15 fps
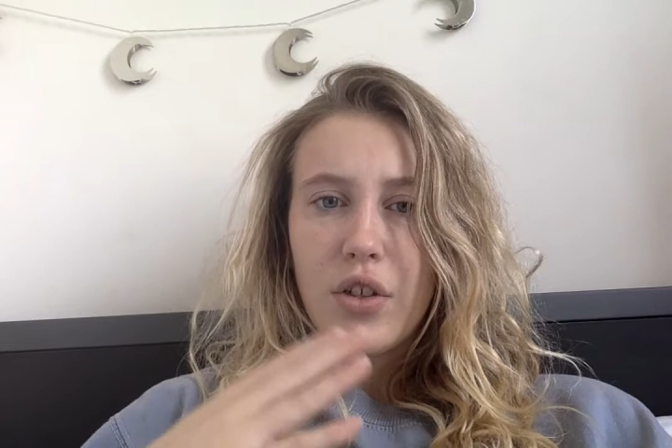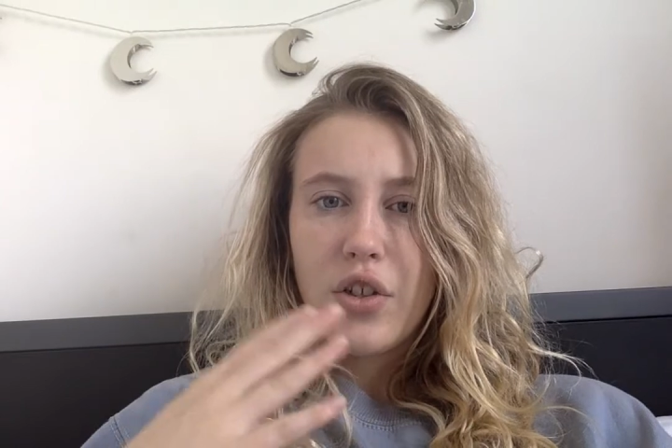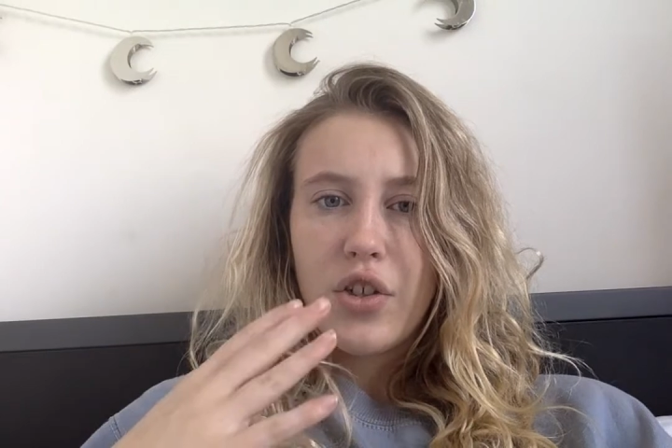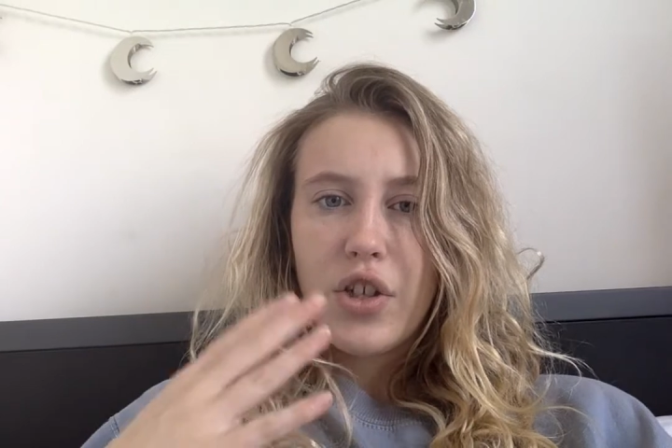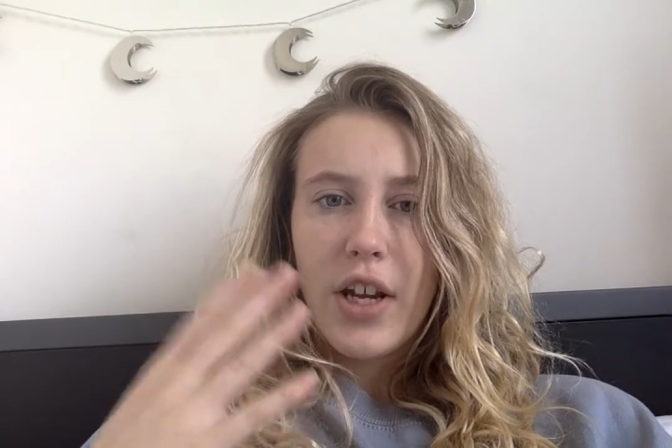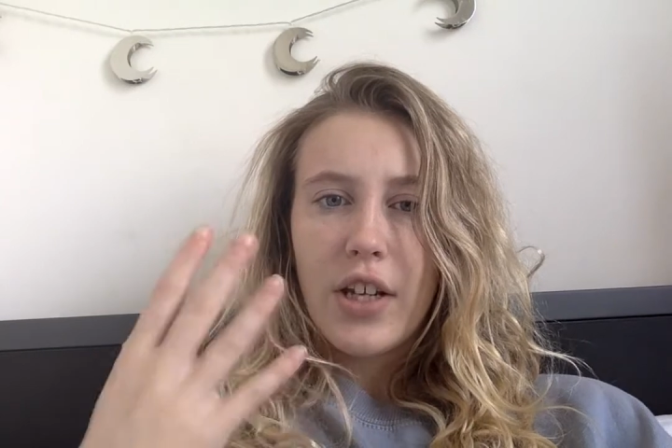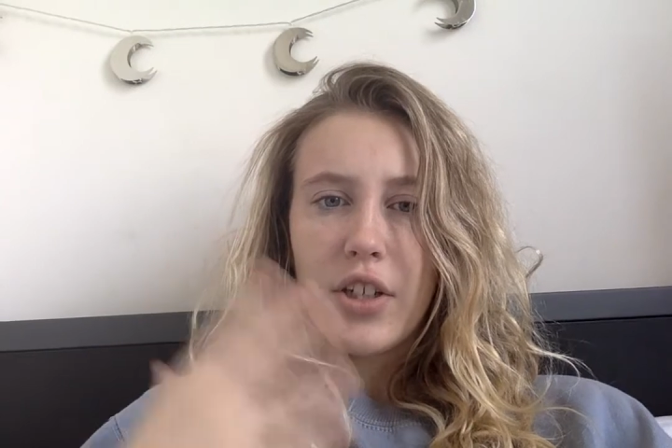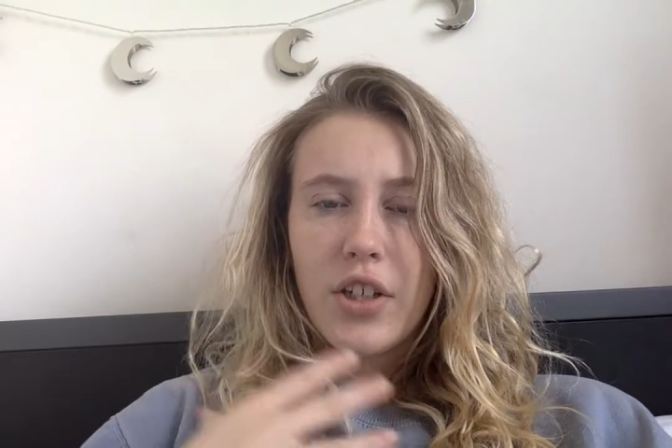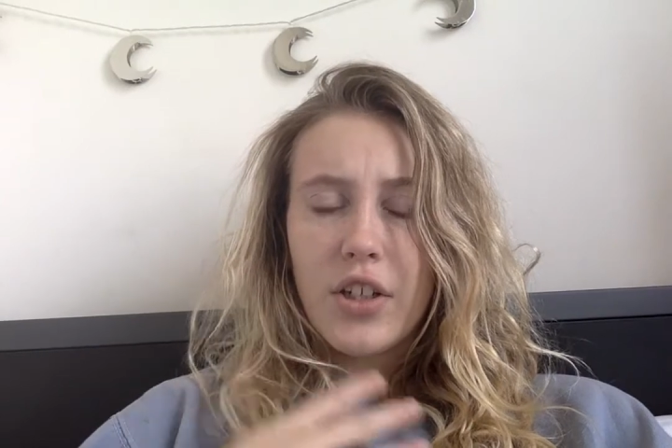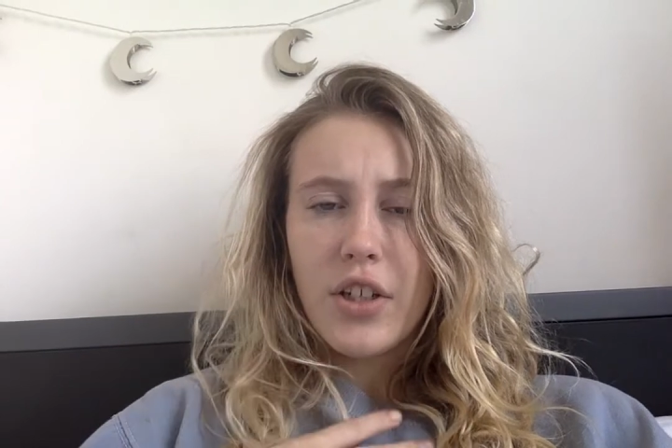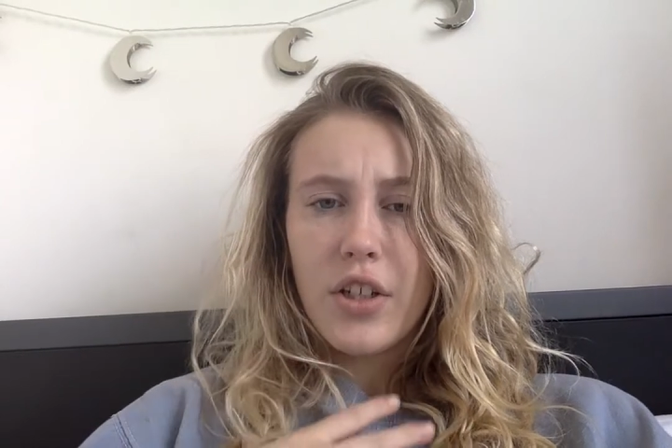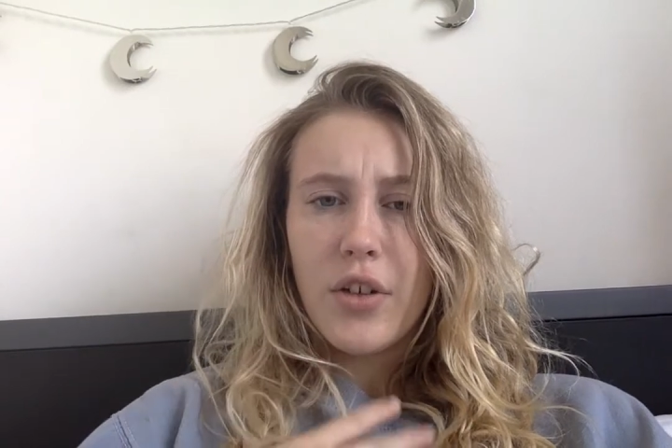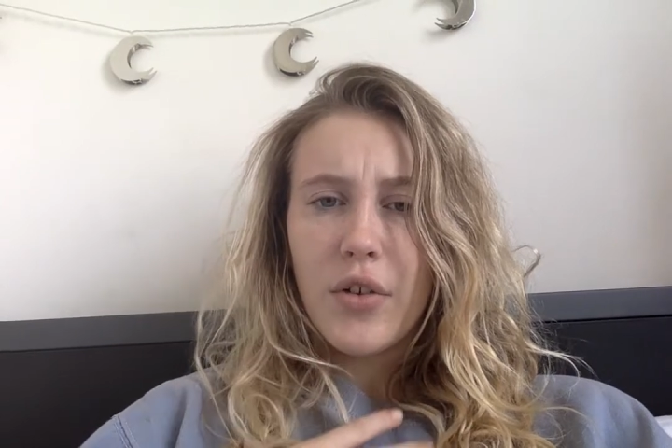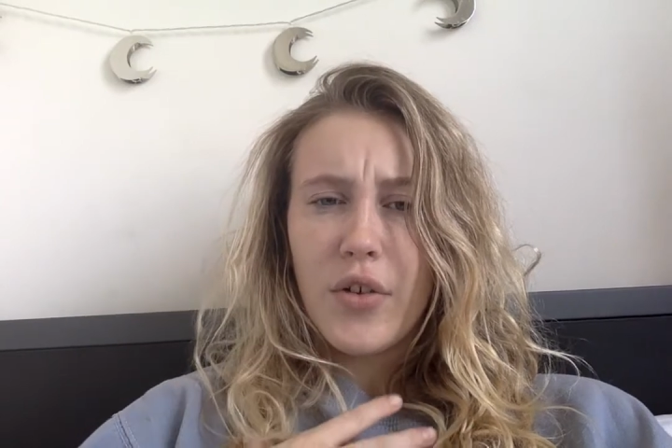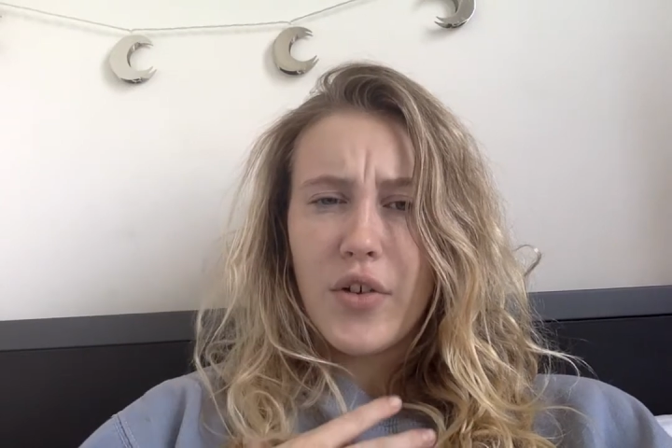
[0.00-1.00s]
change it to
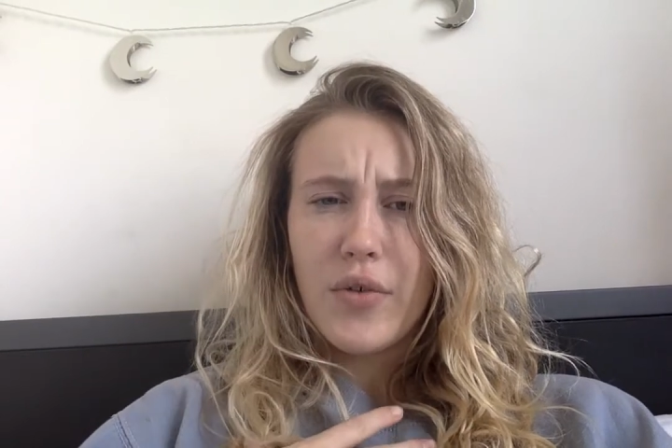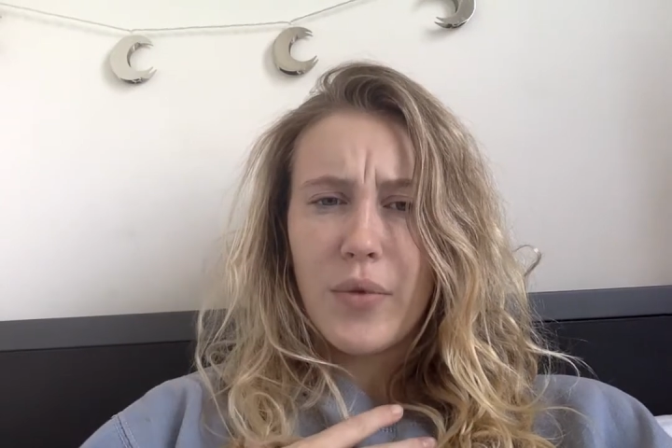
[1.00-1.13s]
your